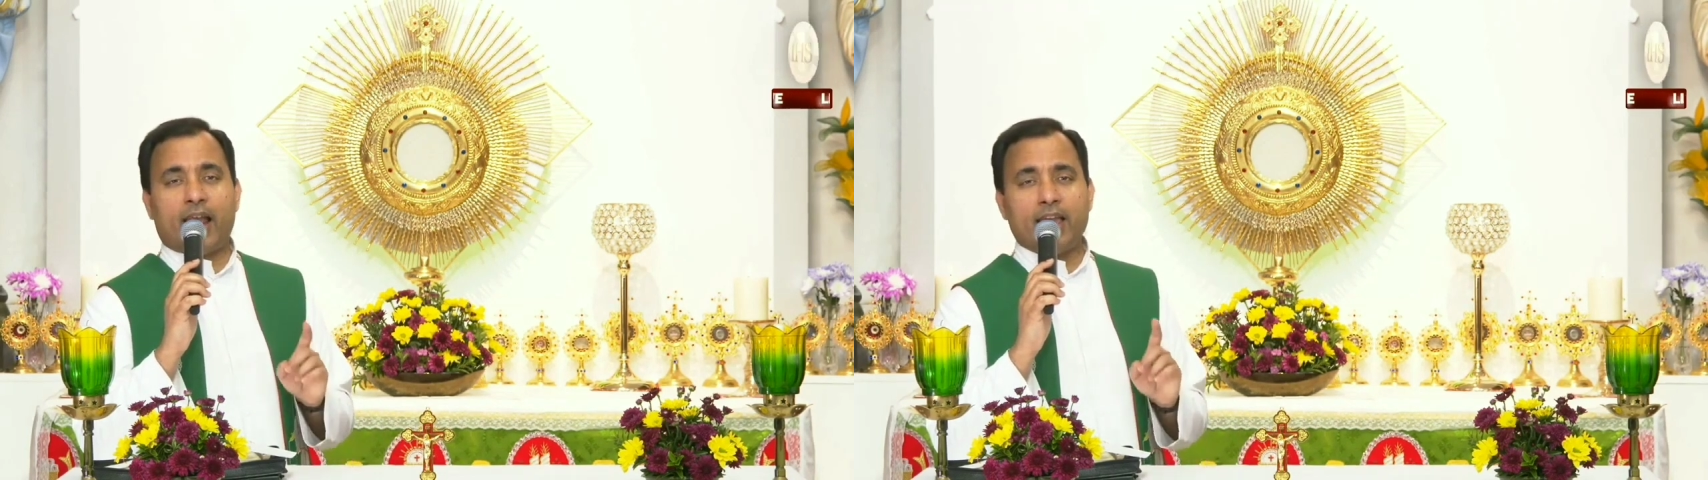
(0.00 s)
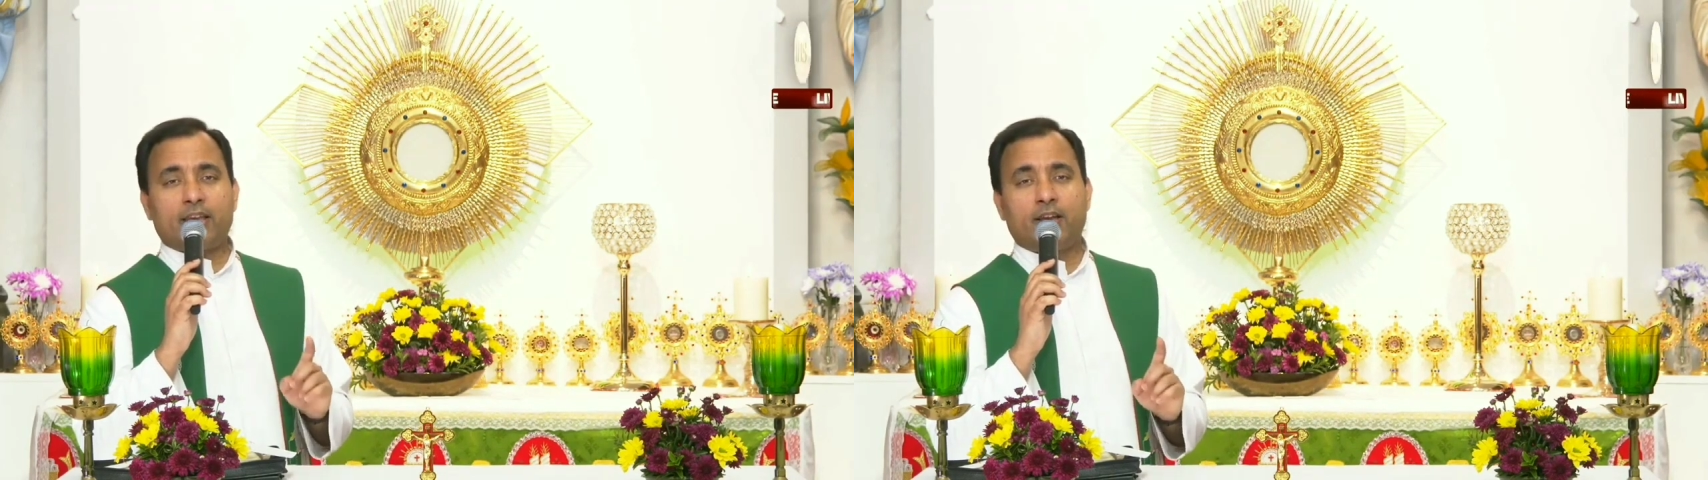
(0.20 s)

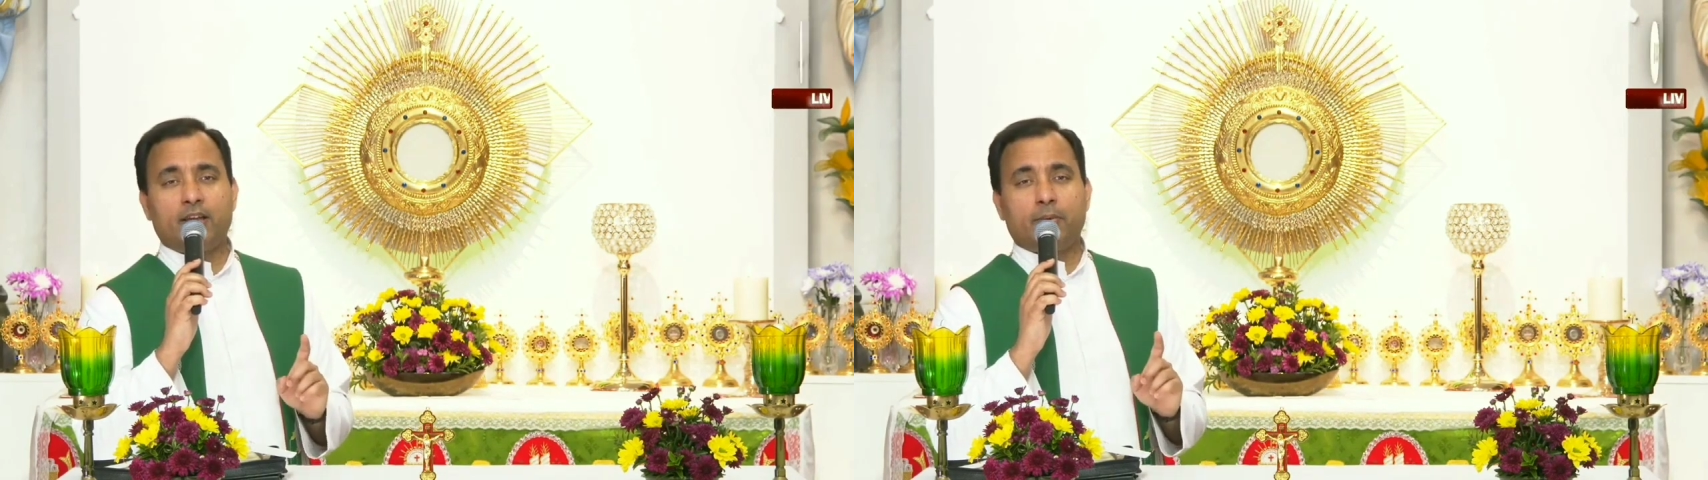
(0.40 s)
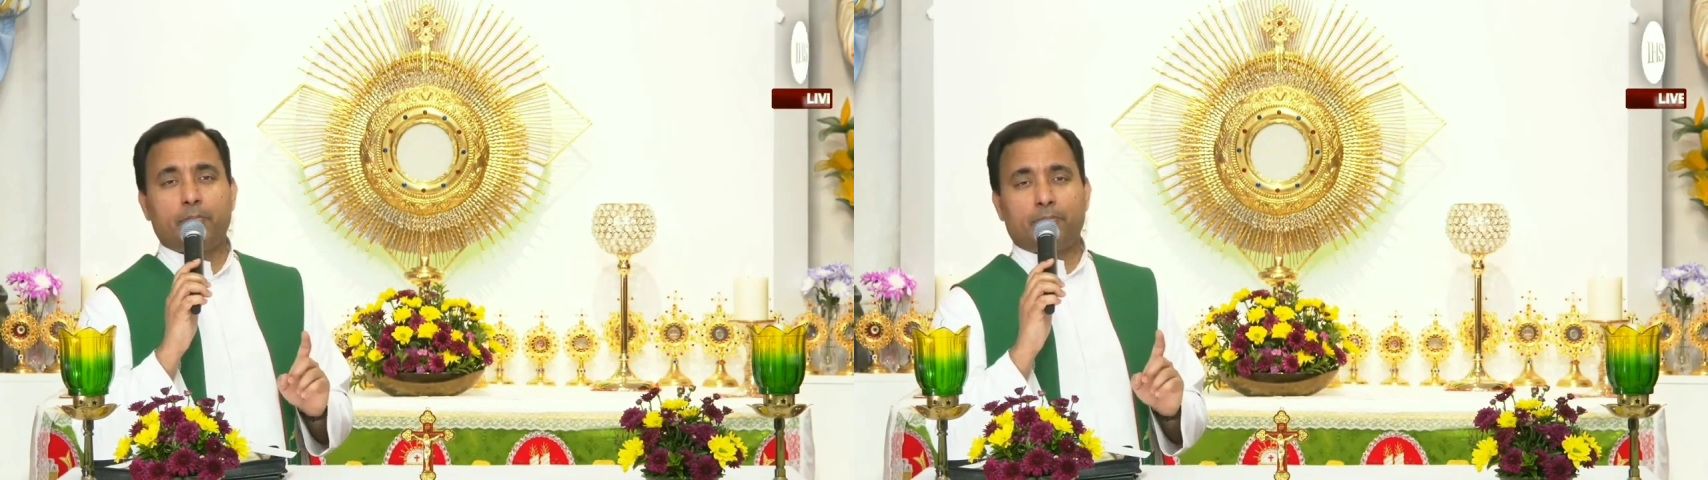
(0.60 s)

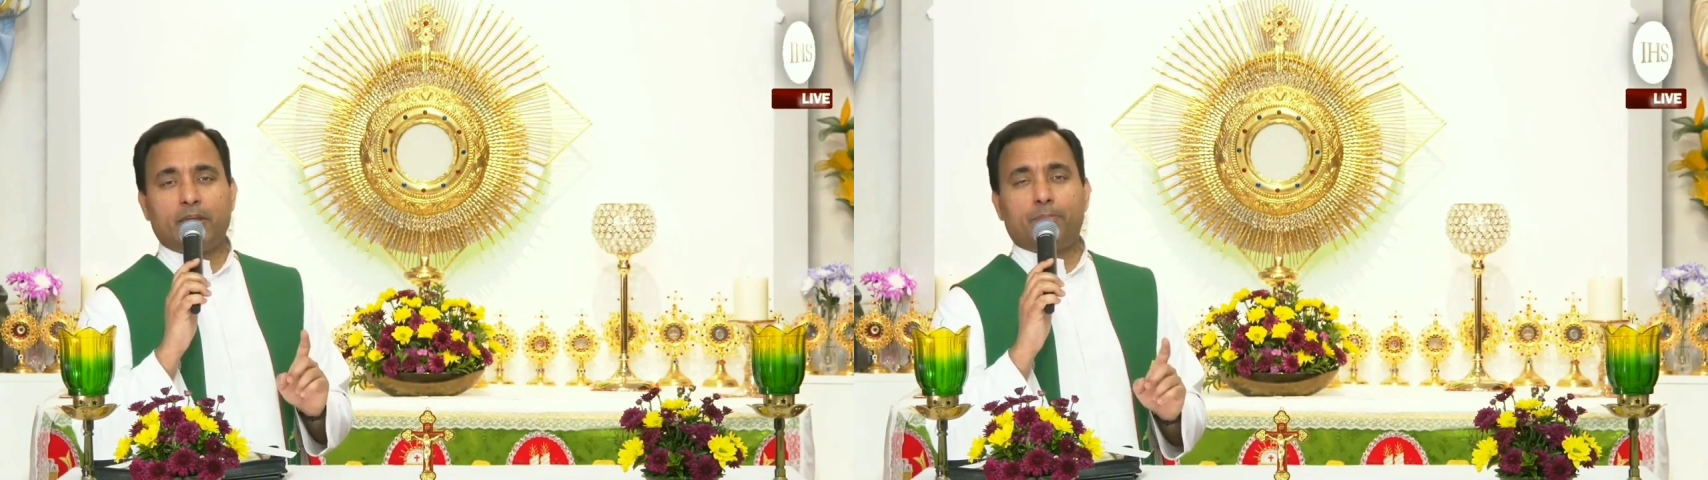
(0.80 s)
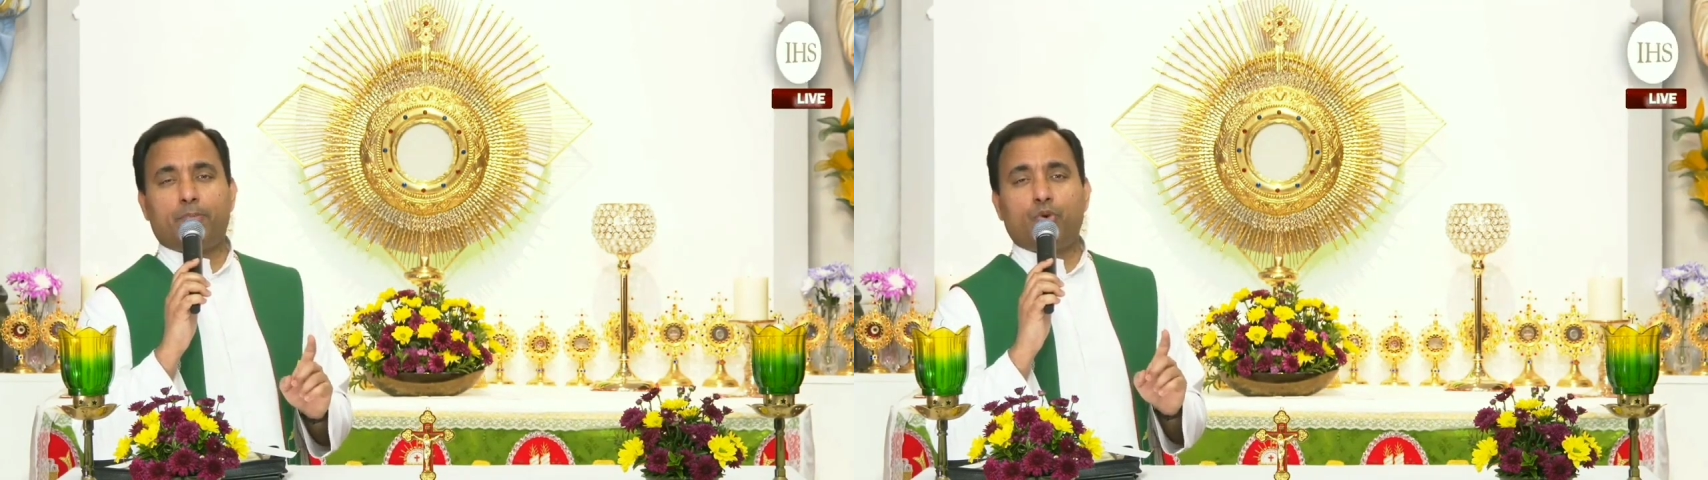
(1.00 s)
like
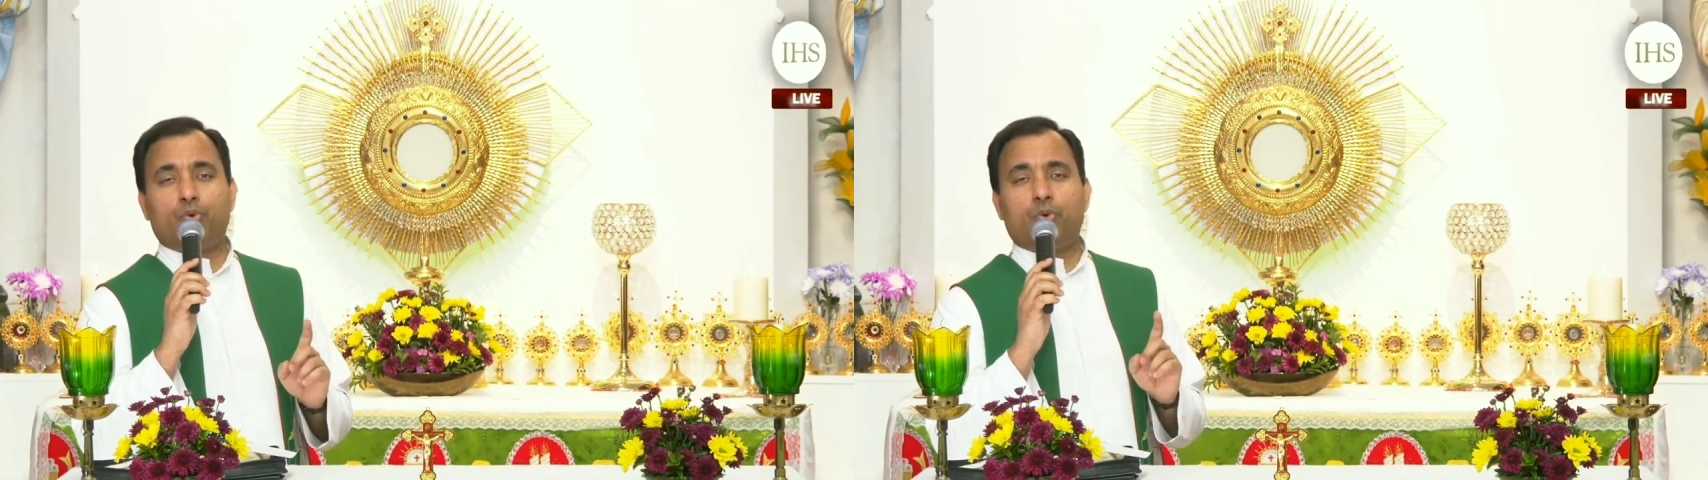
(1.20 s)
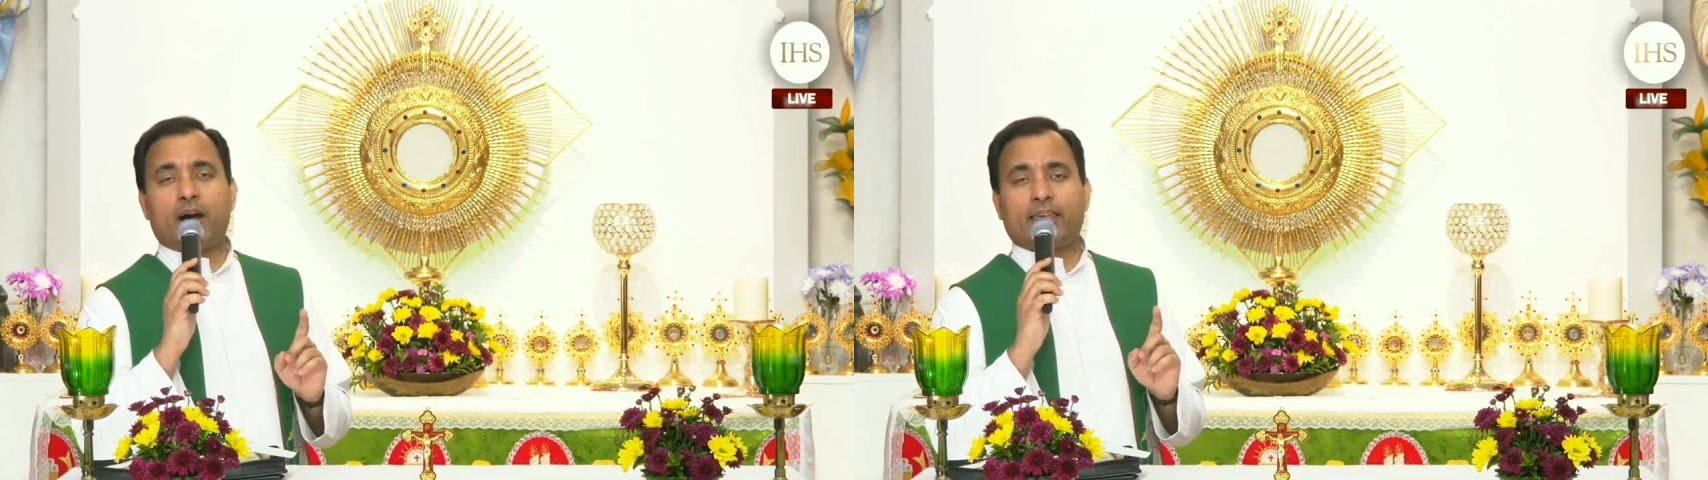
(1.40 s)

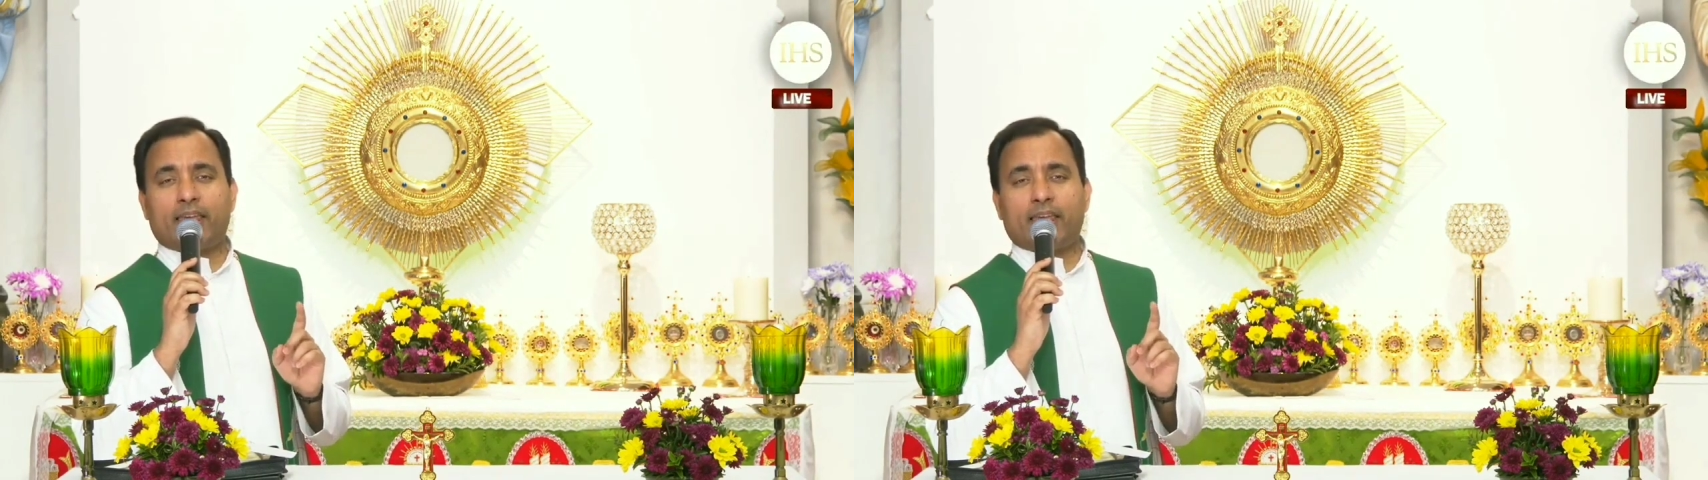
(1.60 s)
people who are